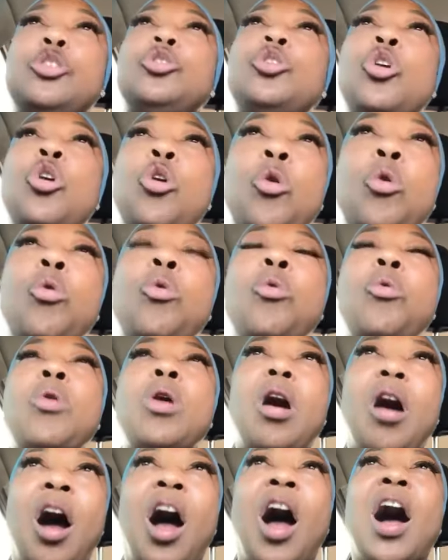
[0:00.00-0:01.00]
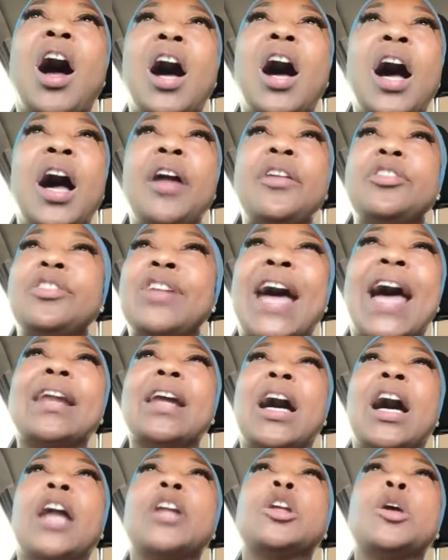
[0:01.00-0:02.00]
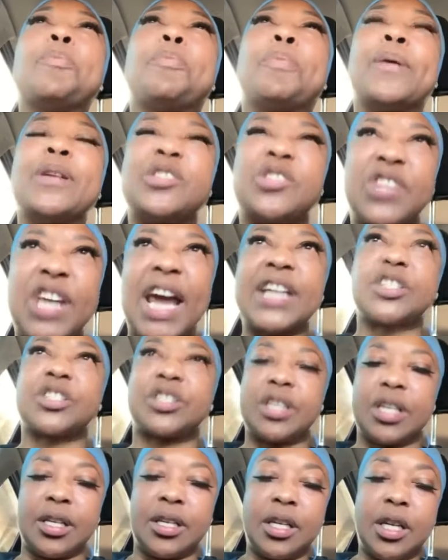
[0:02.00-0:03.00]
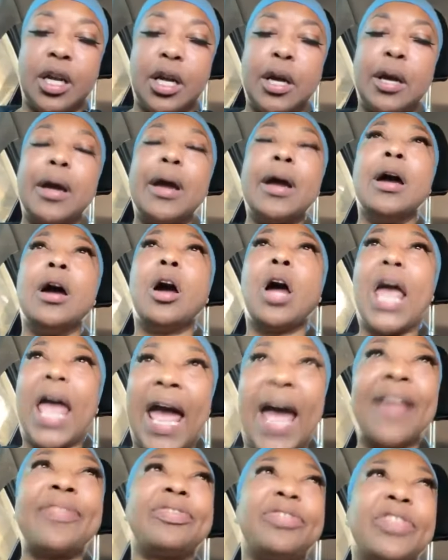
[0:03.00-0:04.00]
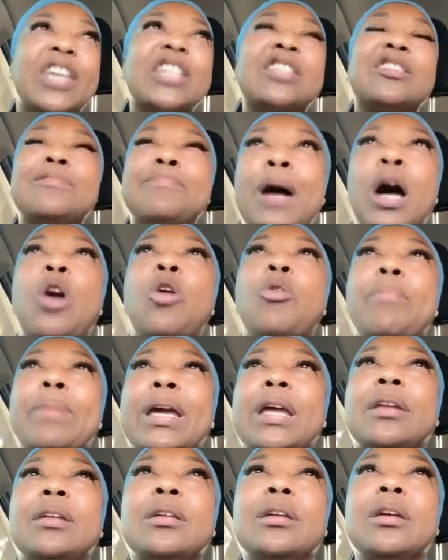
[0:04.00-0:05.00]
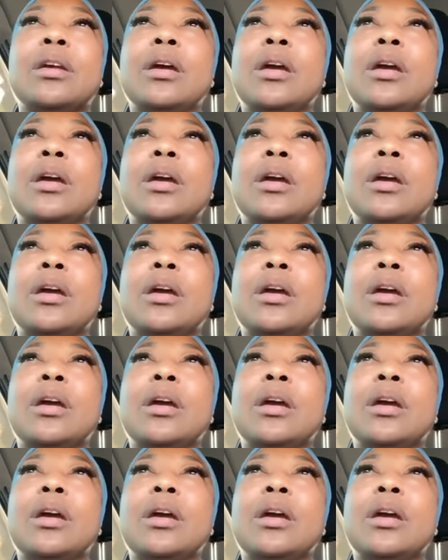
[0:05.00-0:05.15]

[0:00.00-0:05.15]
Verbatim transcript: You are uh, not under protection at this moment.